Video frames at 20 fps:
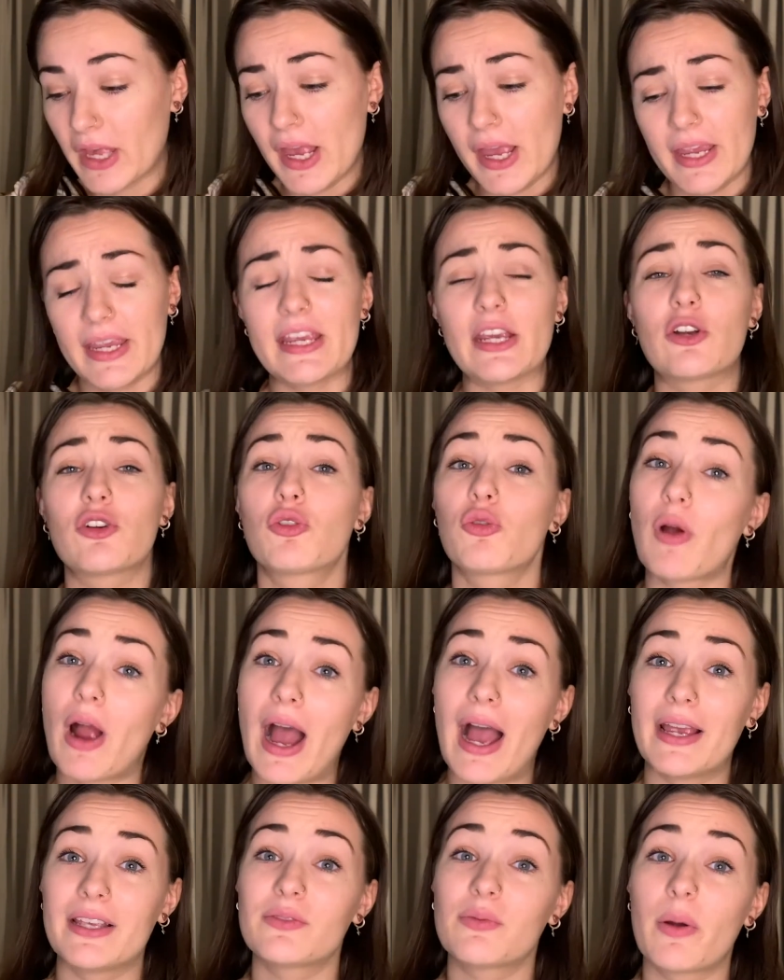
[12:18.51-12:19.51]
He
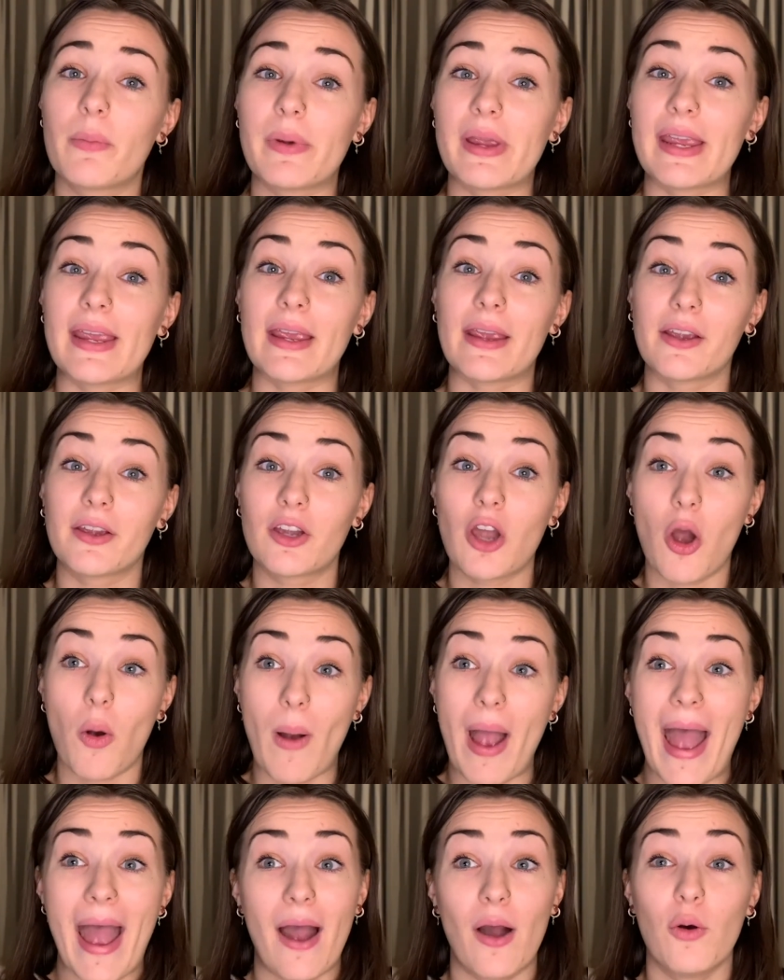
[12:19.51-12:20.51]
cries when we go
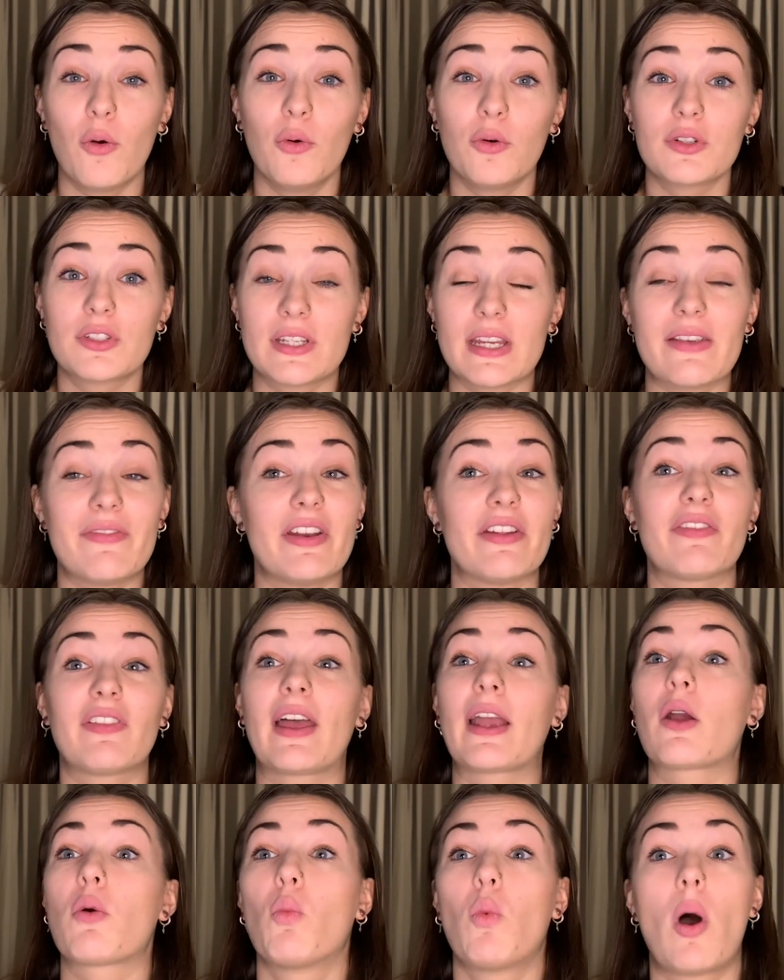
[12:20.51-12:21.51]
out. Even if
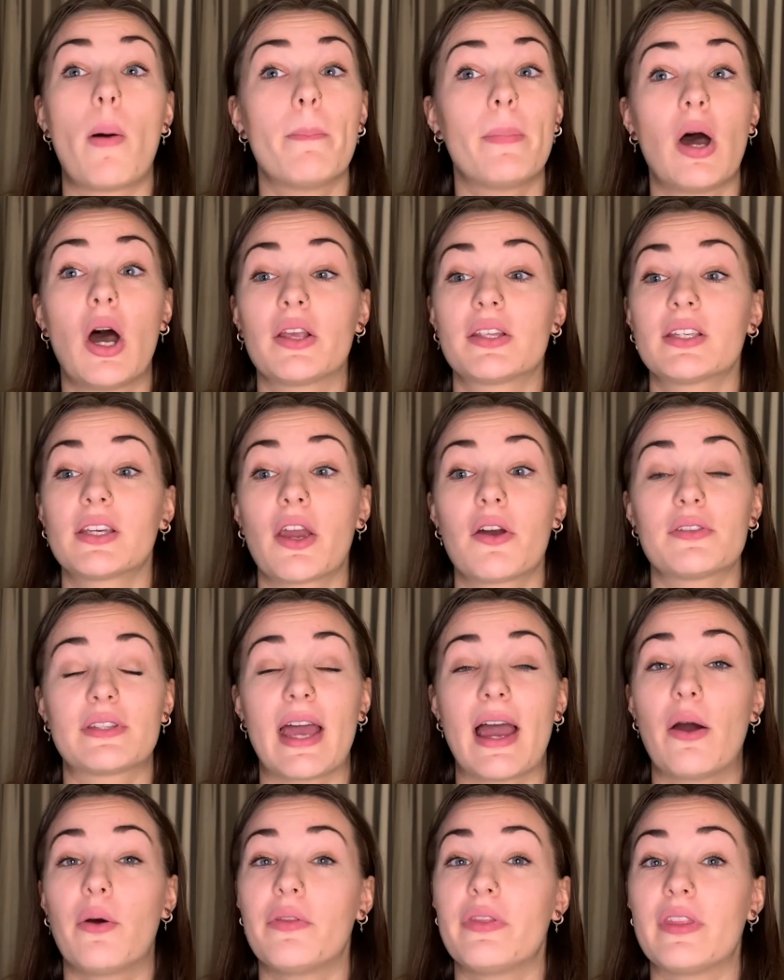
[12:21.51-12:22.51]
like one person goes
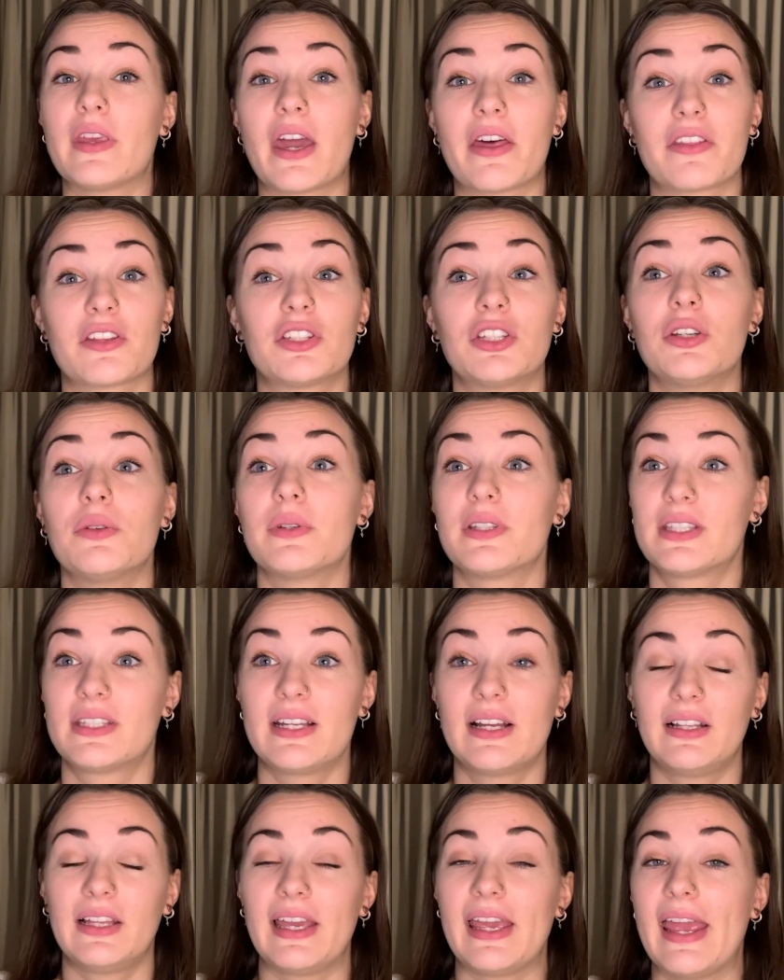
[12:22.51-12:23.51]
out and the other two are
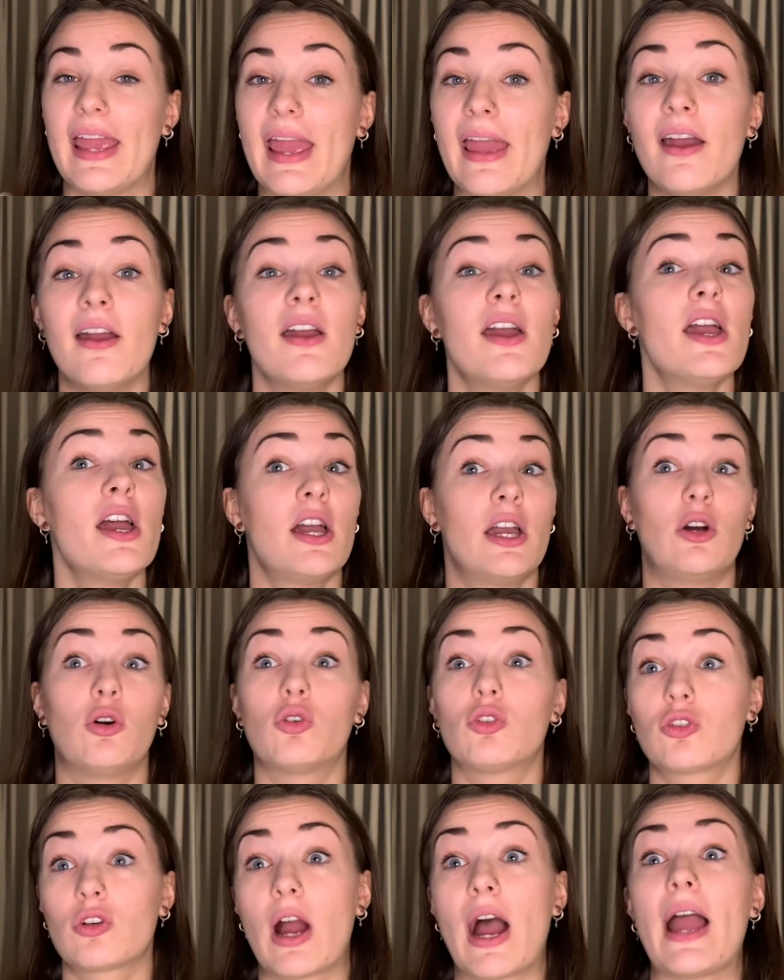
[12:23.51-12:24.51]
still here, he'll
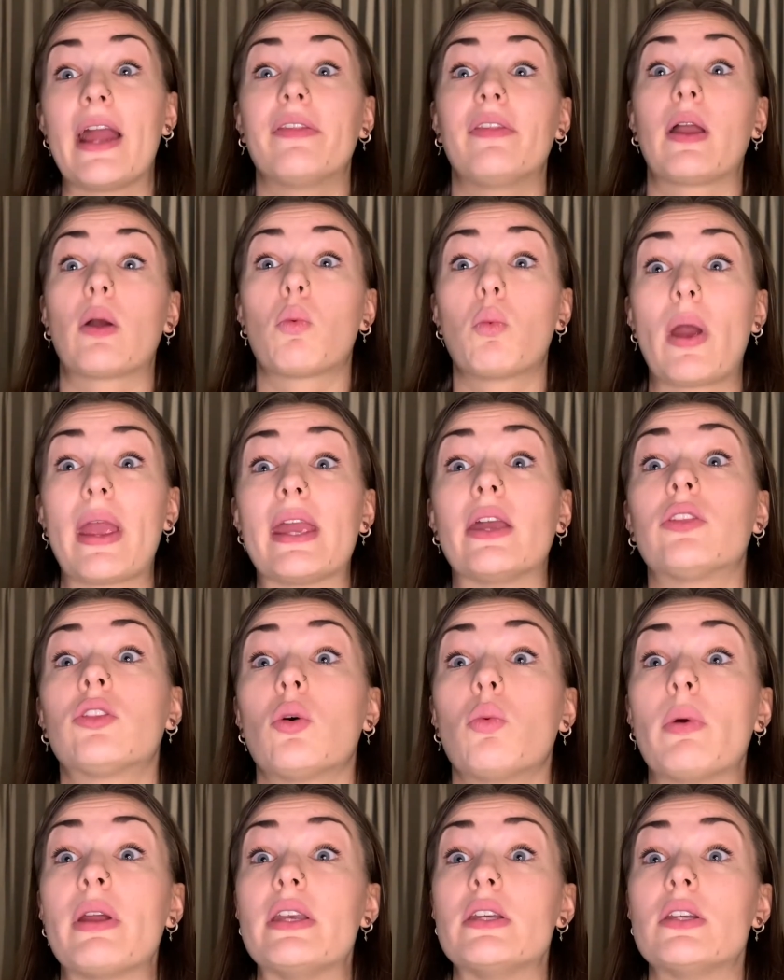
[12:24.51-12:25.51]
cry and like wait at the
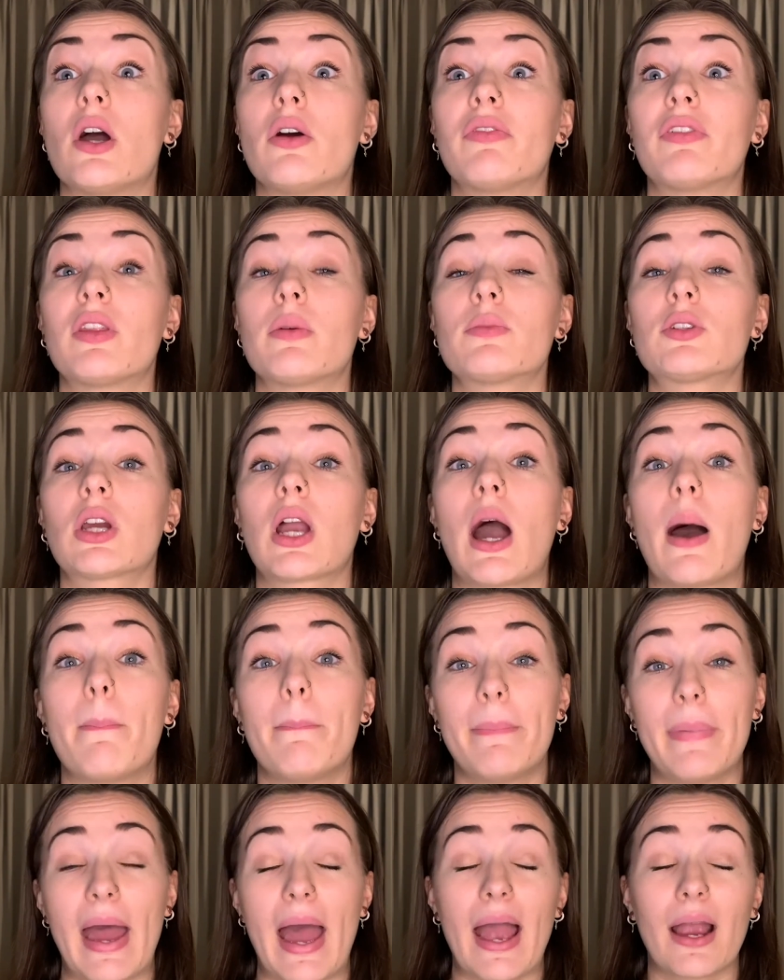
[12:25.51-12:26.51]
window for them to come
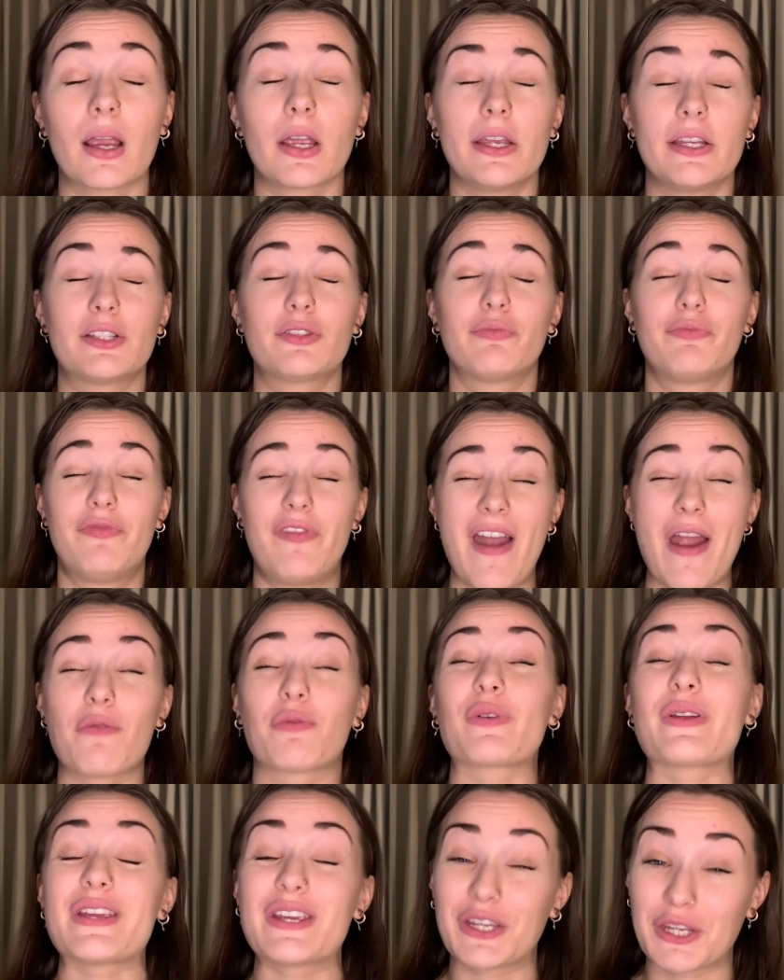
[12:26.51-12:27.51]
back. It's
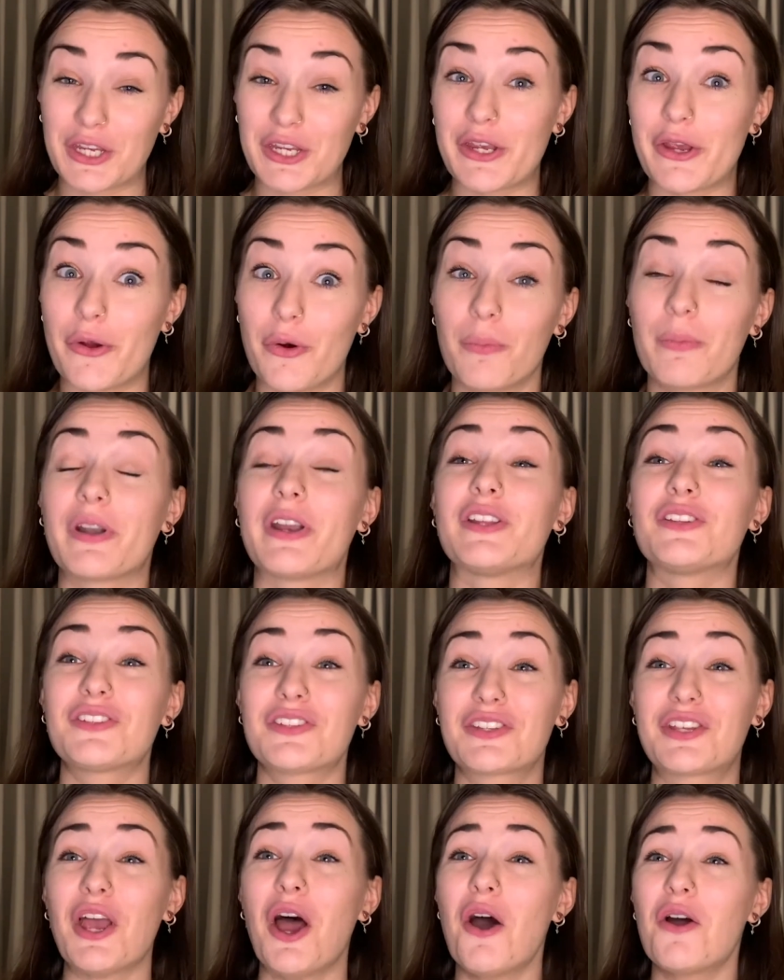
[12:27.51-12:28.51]
very cute, but it's
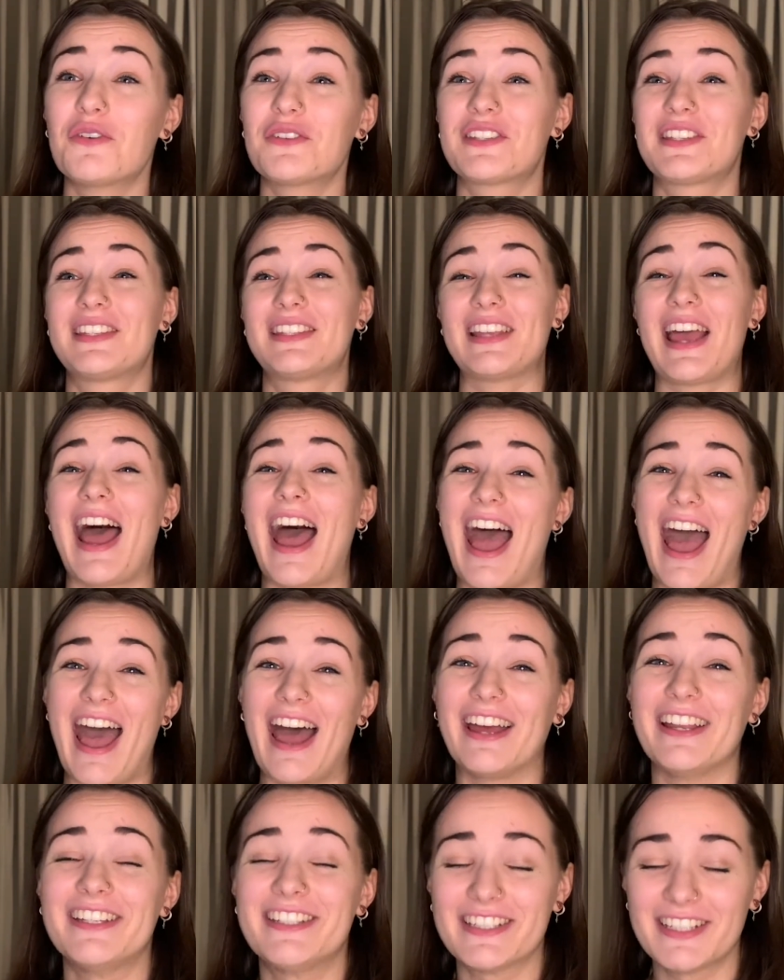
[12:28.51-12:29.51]
so
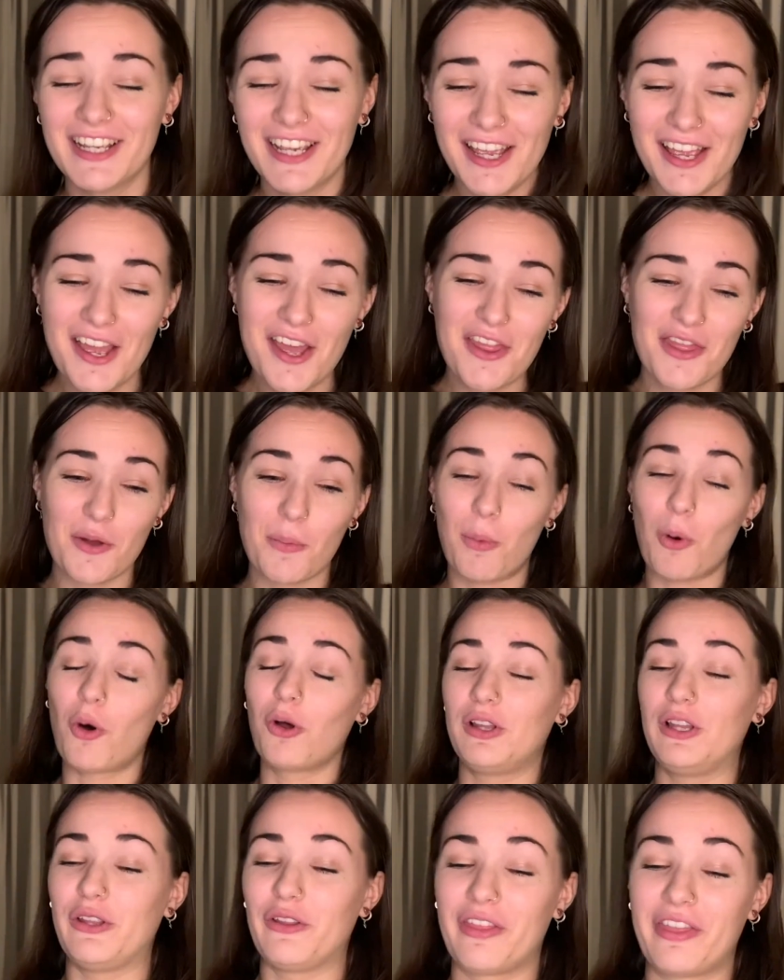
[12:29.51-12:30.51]
sad. The poor
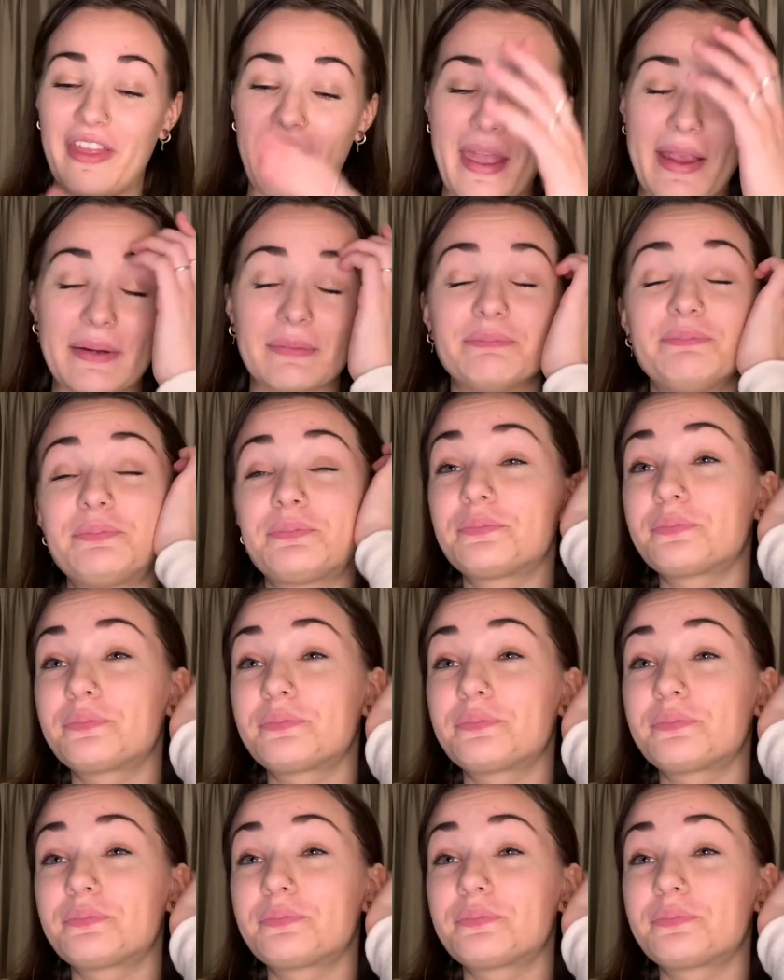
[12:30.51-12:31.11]
little thing.